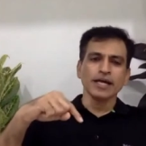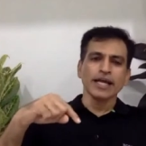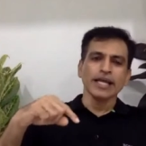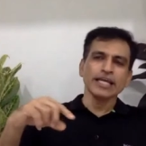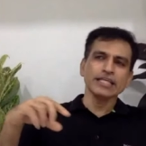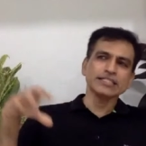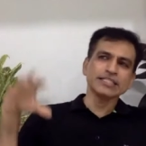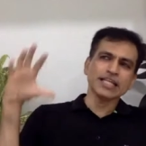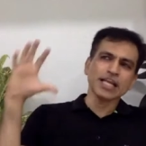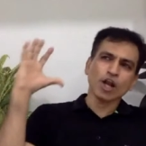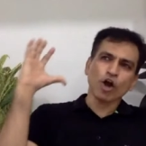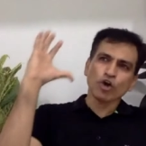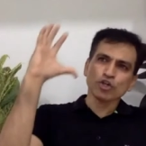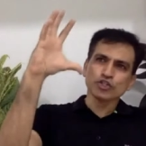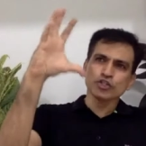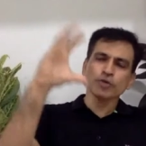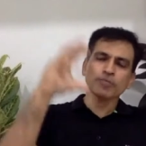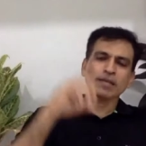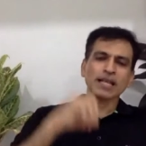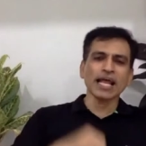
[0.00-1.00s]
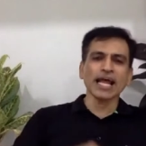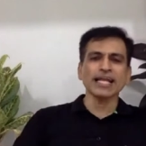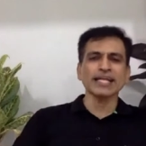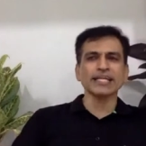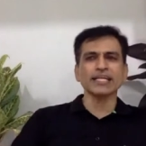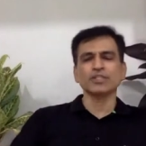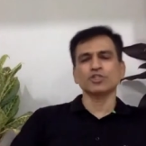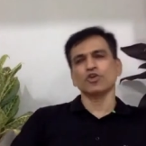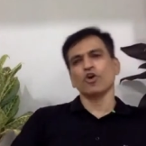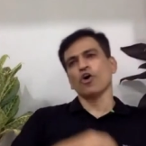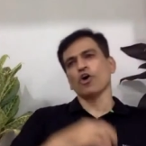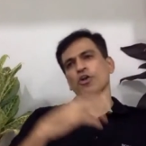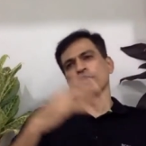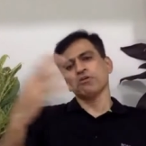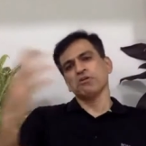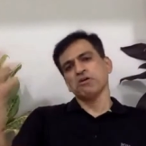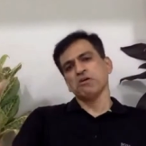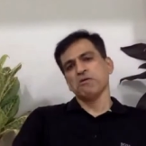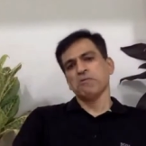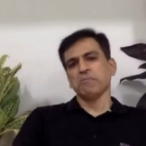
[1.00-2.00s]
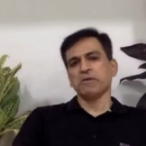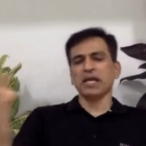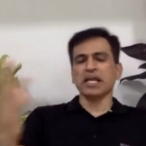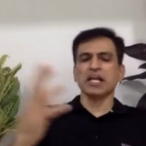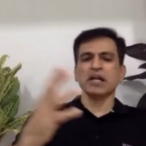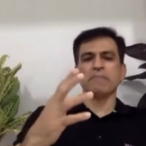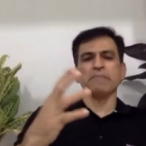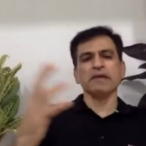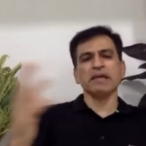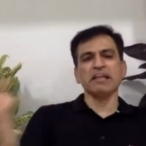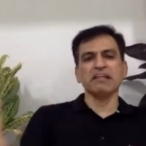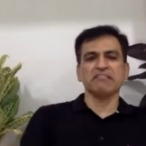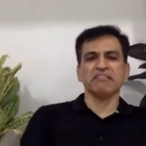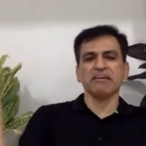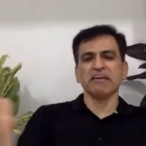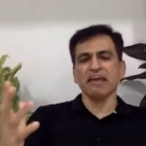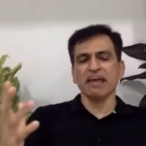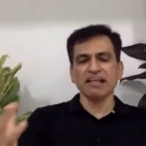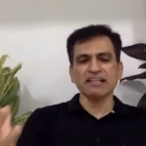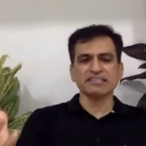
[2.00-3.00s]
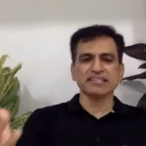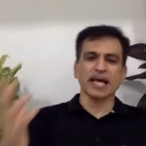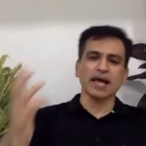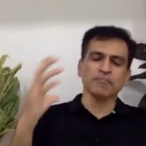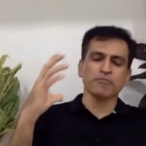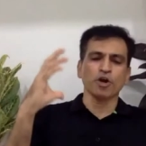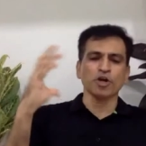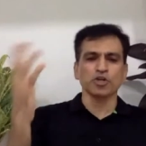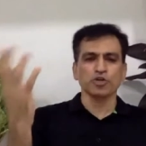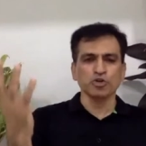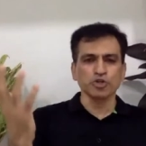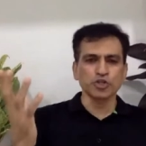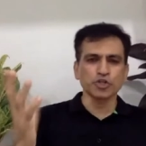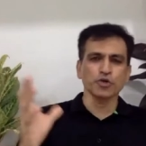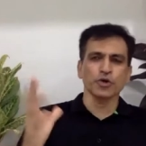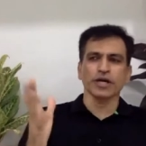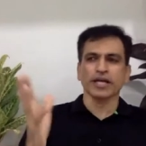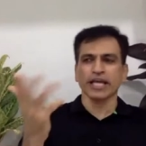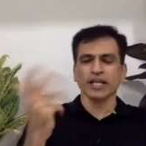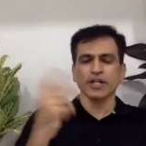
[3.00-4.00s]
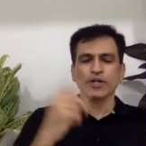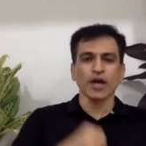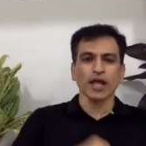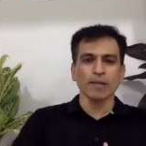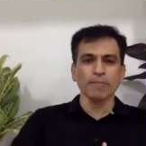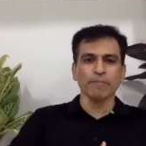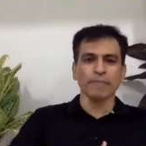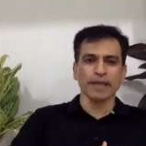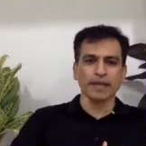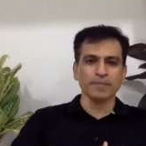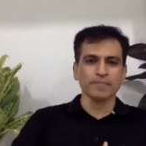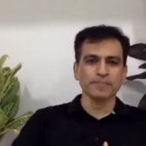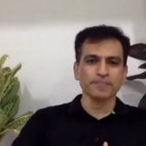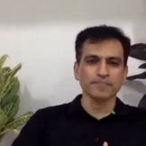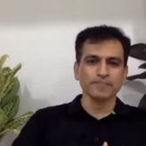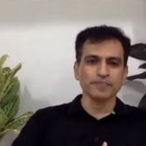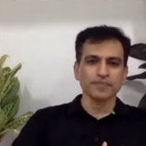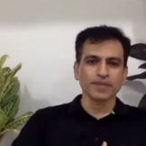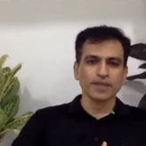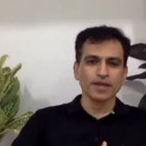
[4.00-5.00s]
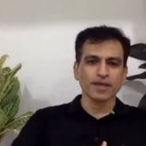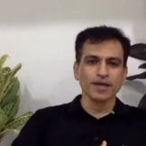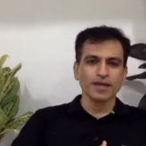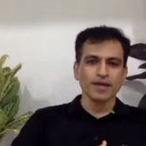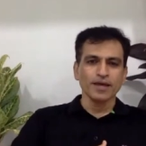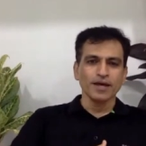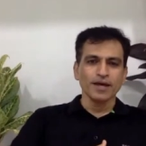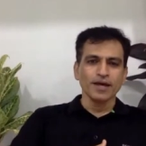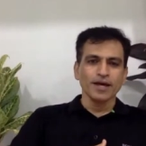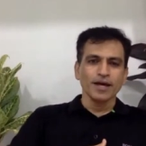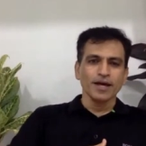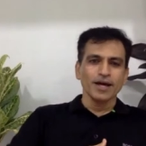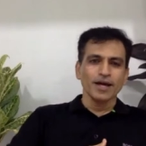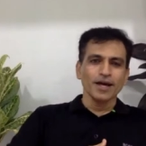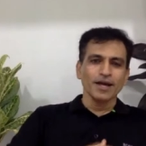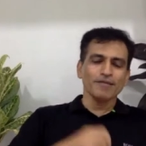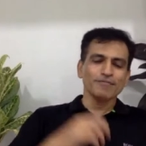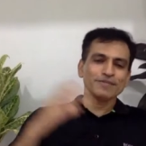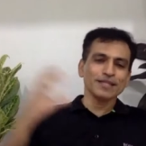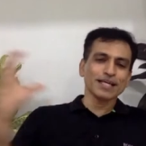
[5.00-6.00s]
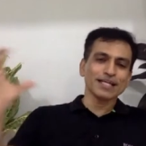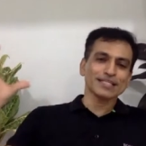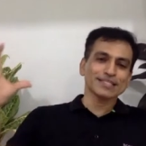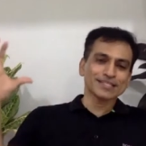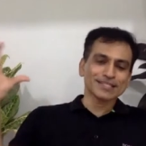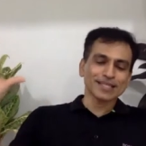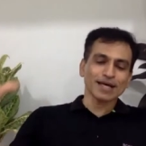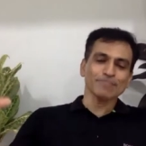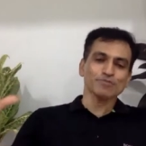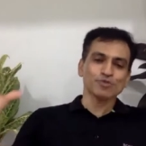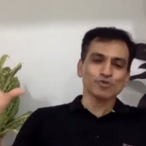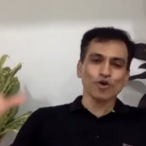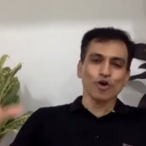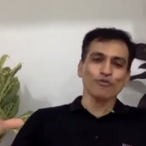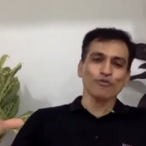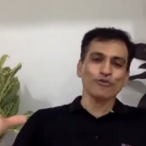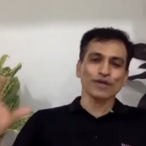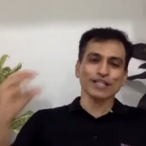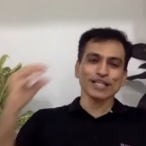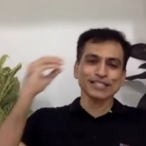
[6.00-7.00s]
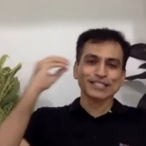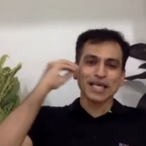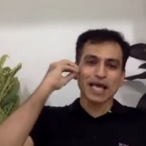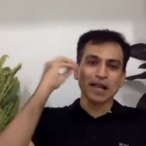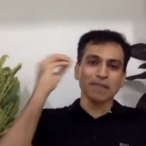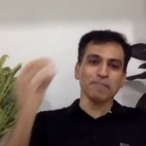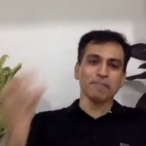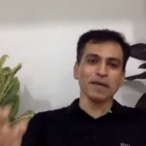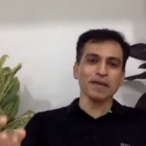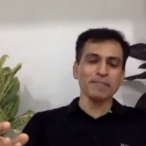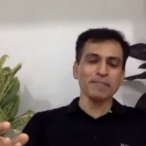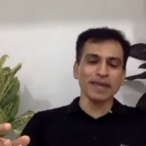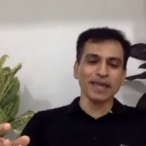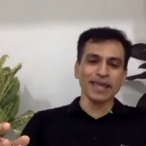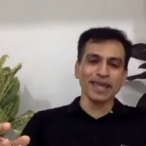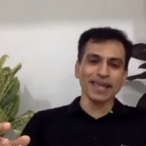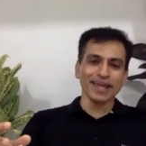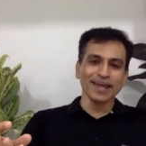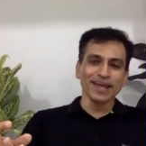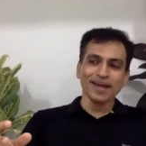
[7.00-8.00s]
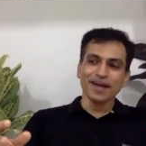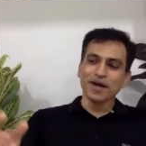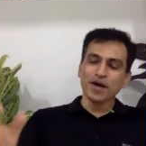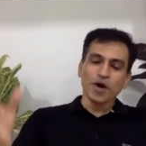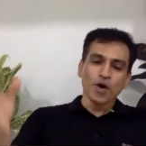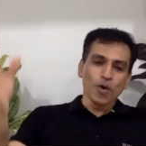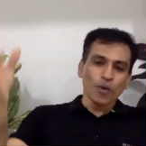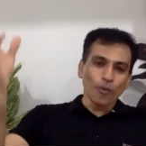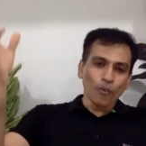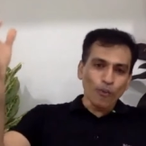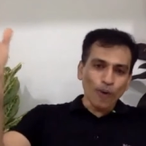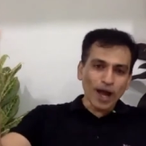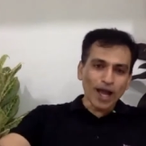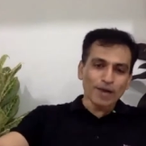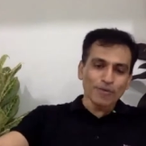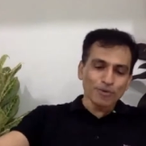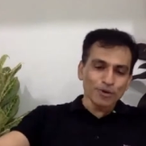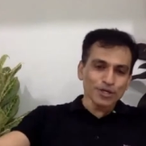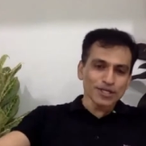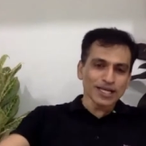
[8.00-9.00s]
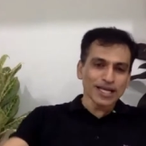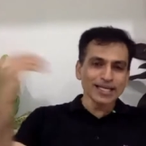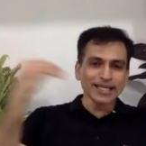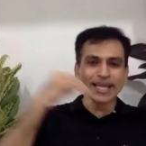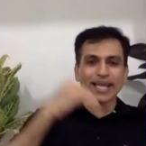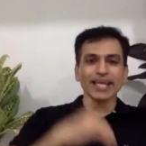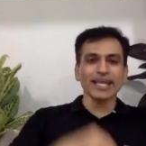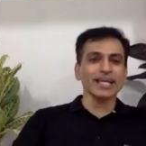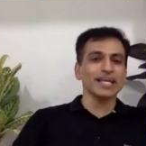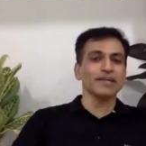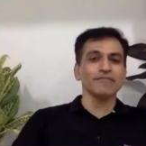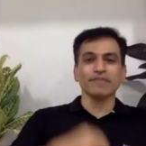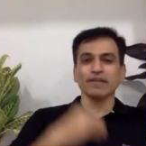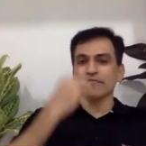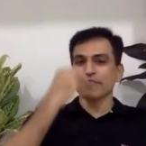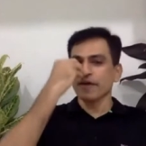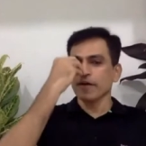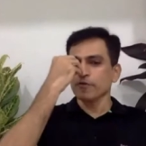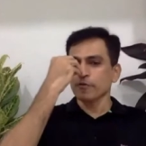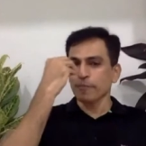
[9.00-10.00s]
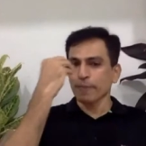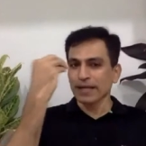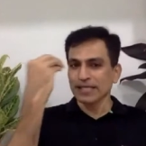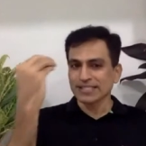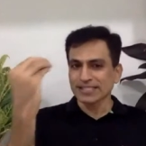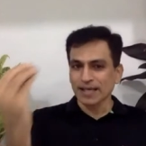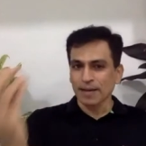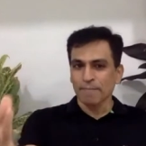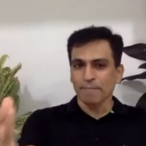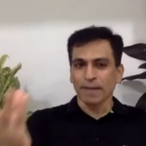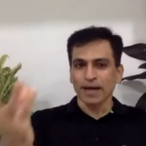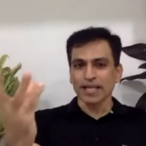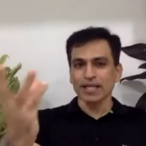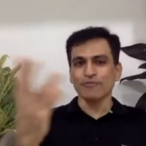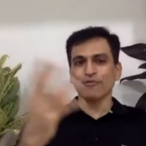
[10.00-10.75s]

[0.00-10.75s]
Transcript: Is it an osteomyelitis or can it be anything else? I'm not too sure. Can you help me? If there is some software that's helping me, why wouldn't I take it even if I have to pay some money